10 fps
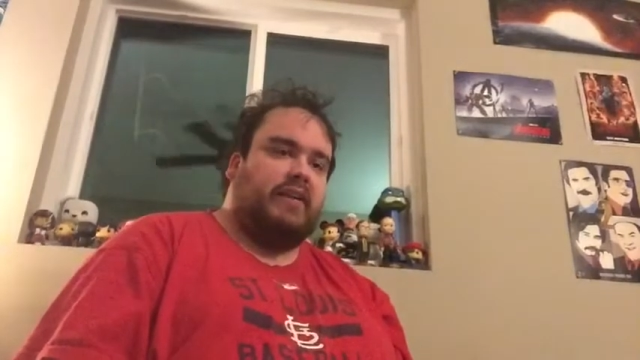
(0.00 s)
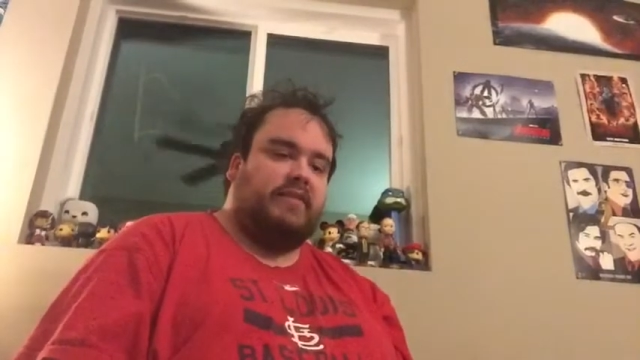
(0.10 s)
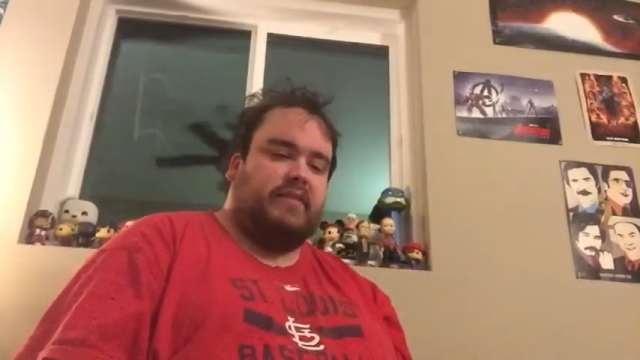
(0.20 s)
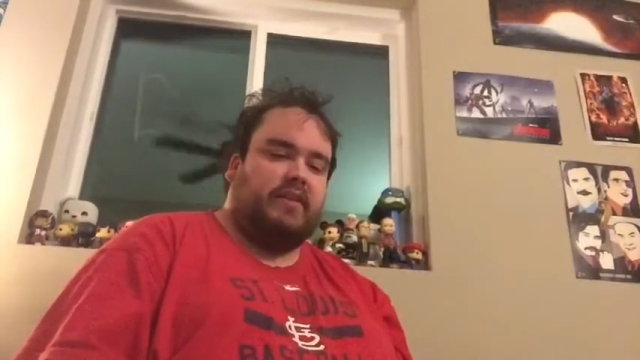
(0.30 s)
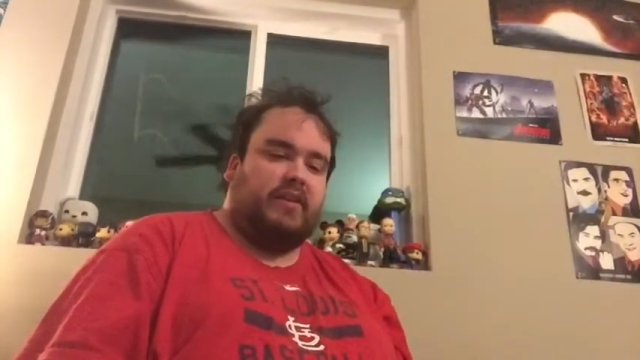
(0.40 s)
I
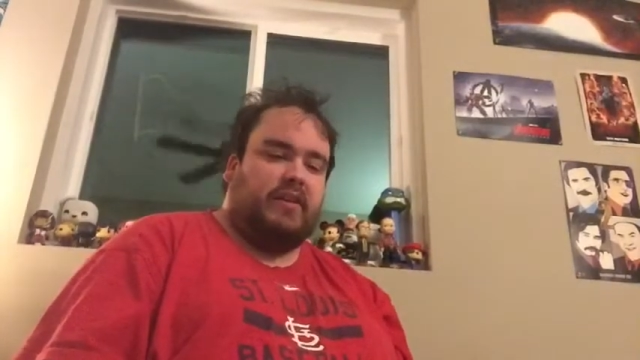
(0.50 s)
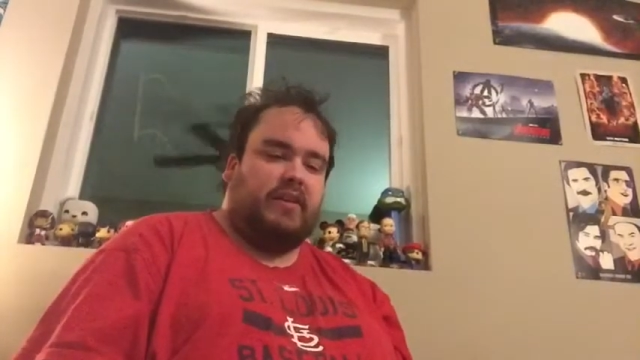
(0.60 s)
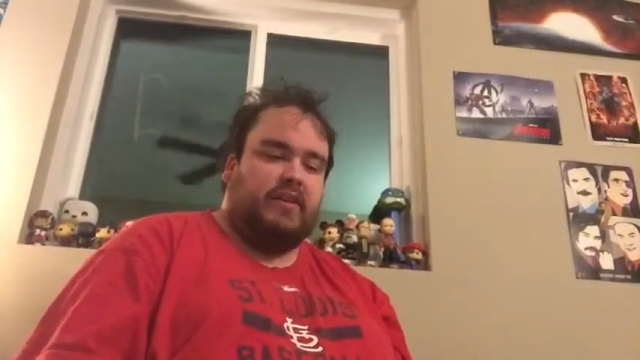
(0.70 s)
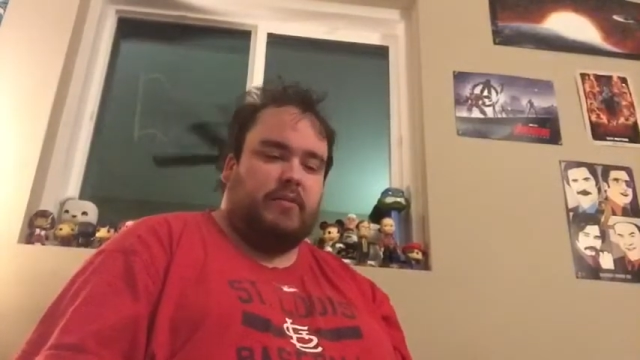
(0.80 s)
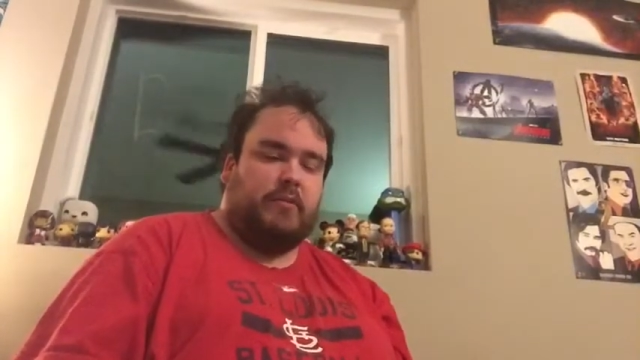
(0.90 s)
see it
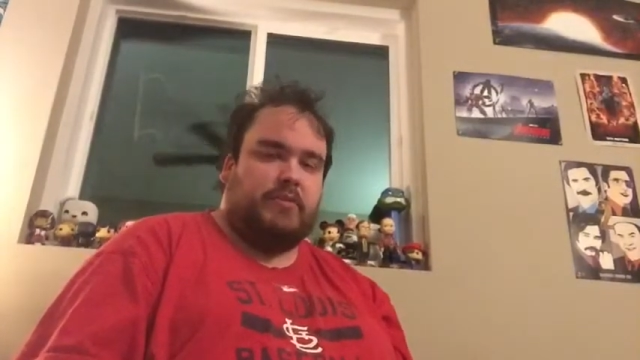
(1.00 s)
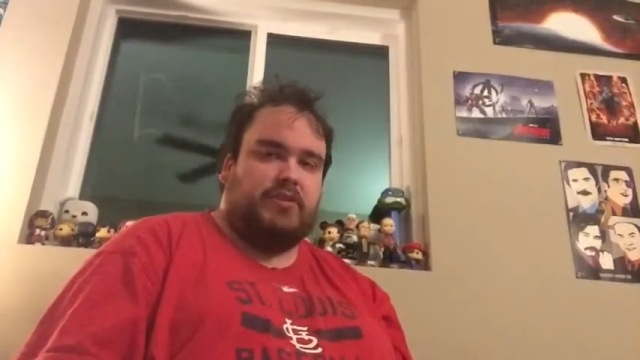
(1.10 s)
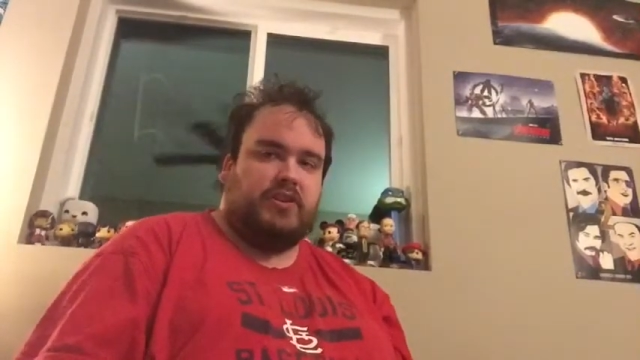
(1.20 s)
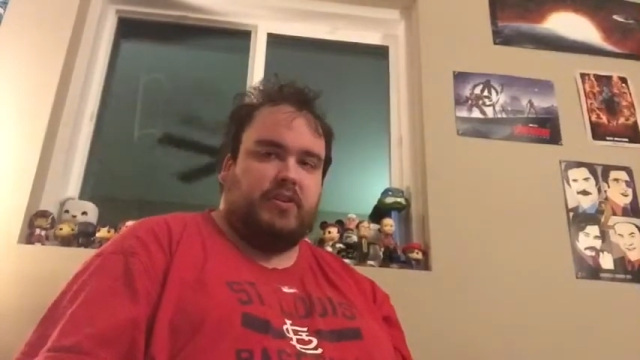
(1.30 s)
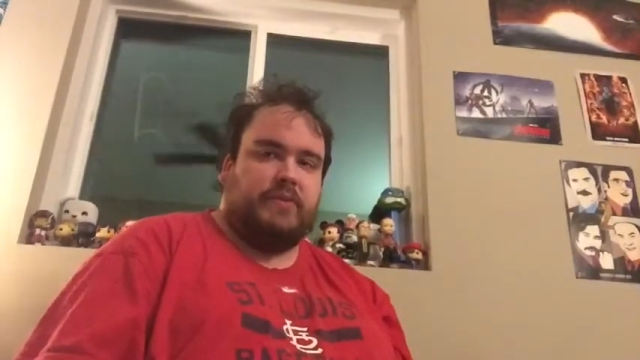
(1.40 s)
all, and I'm happy to
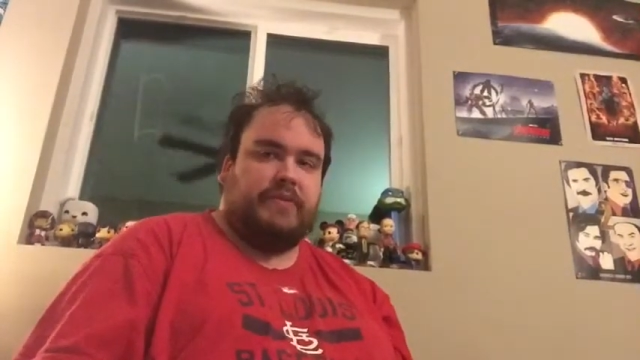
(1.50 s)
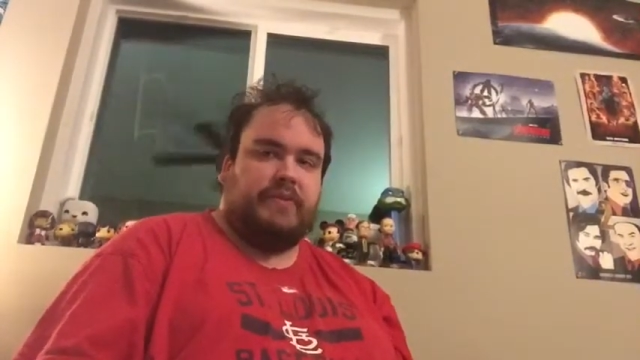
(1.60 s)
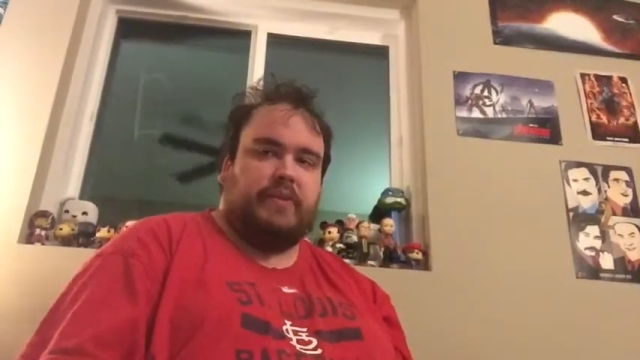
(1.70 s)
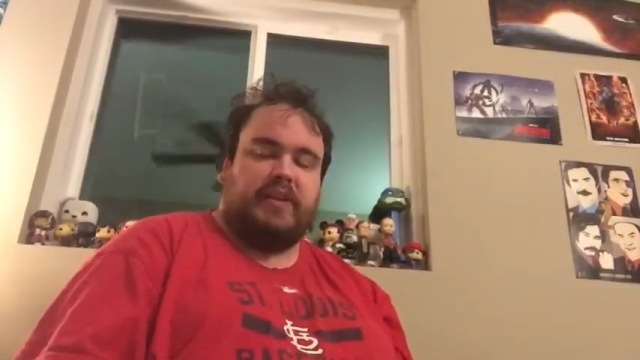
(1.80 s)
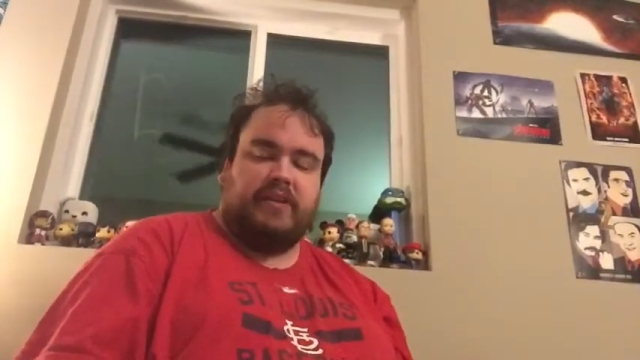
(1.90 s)
share it with
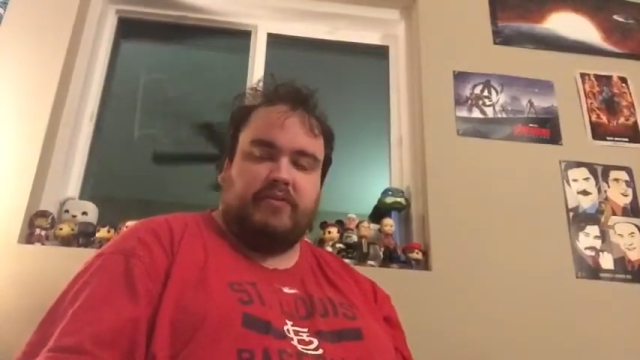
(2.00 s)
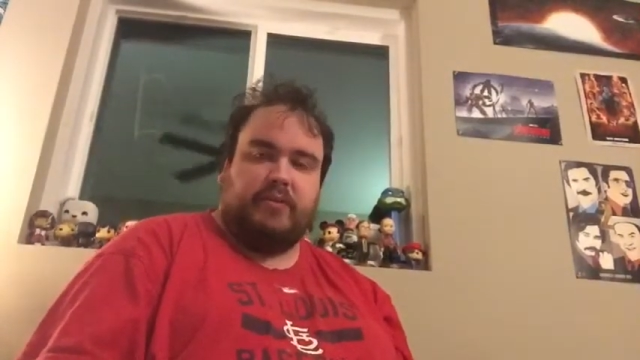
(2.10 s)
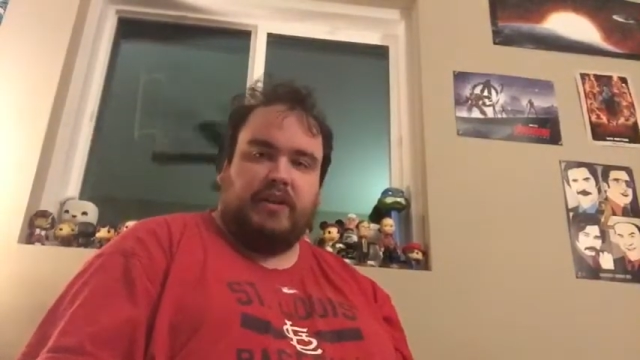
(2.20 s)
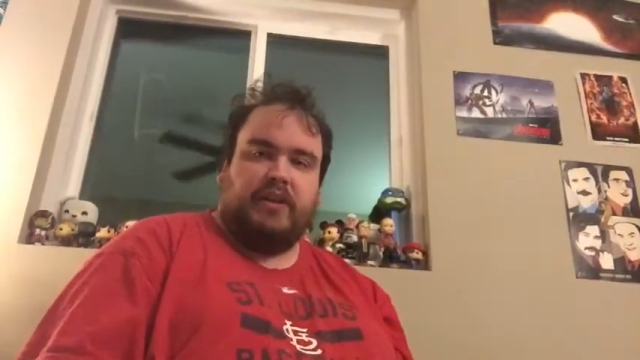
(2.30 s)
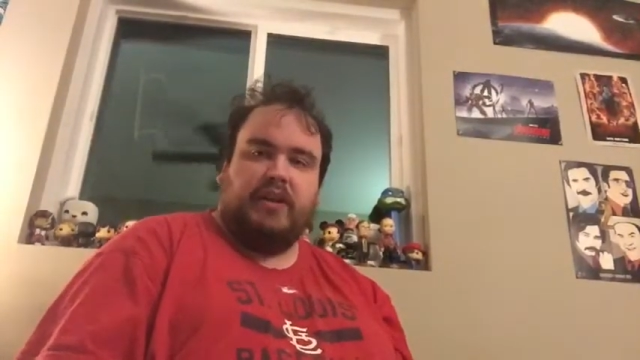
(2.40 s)
you. I love
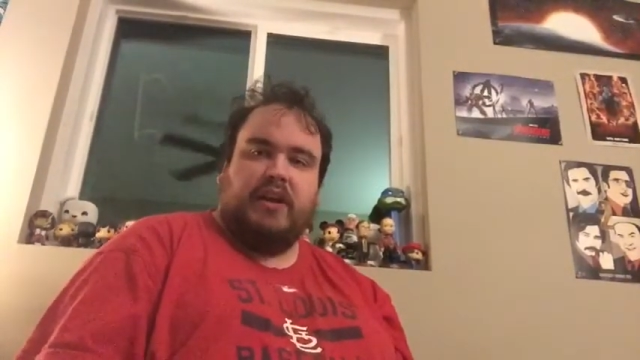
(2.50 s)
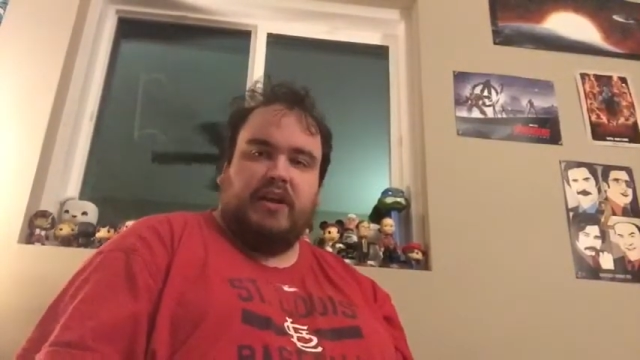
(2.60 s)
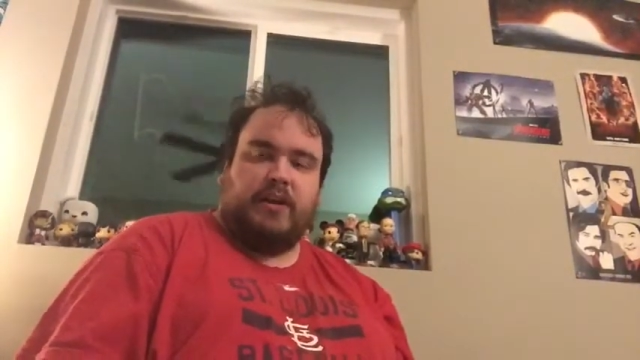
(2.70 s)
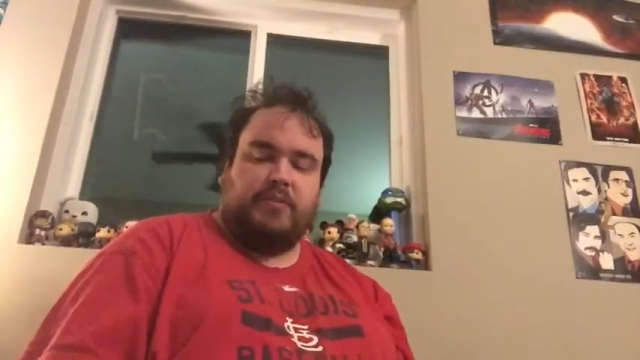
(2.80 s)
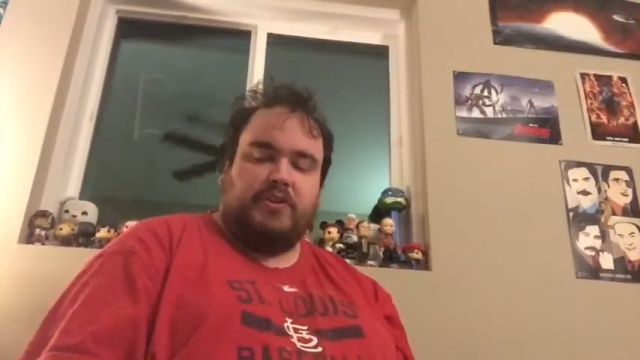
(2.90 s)
you all.
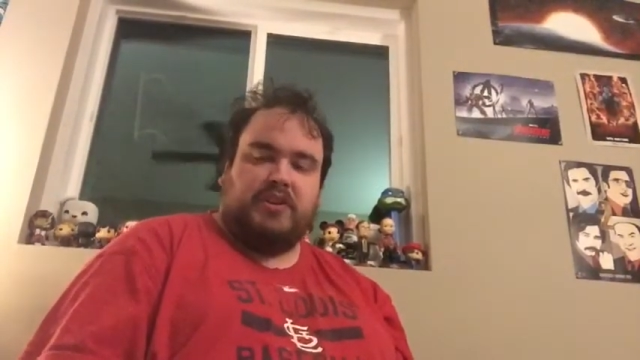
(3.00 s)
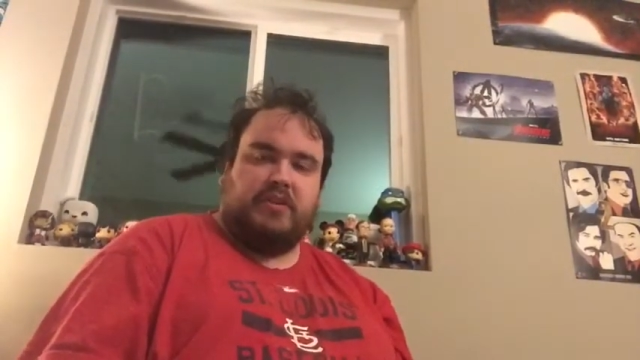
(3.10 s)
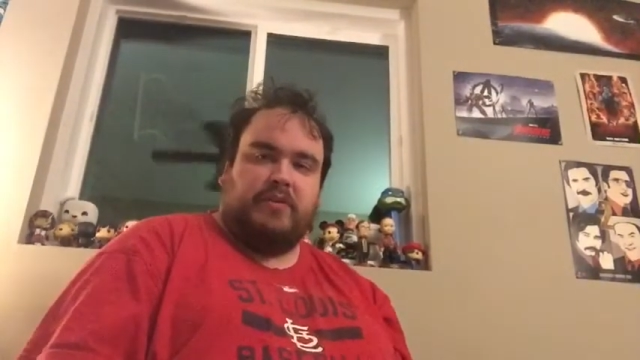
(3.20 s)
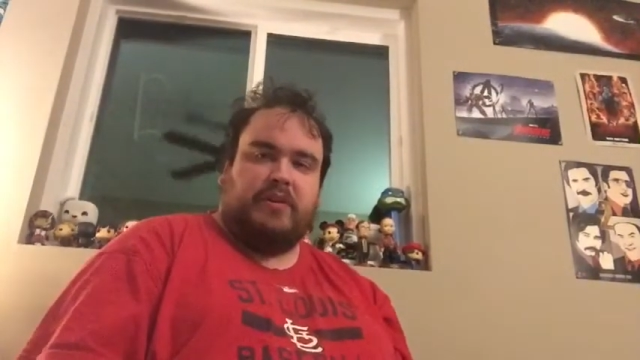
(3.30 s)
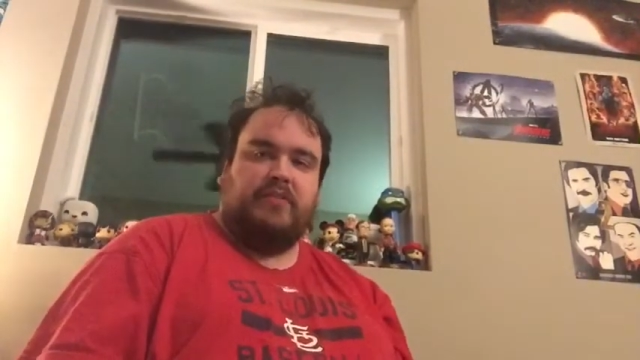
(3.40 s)
I appreciate
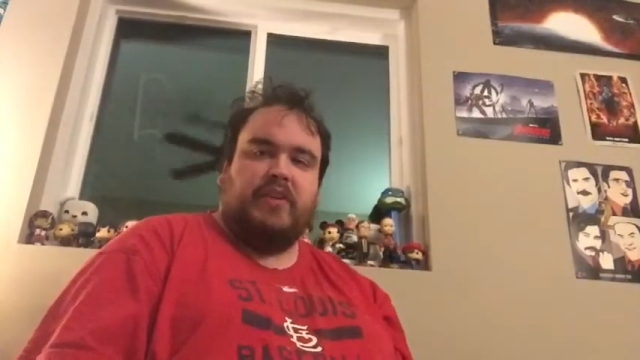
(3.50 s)
you all.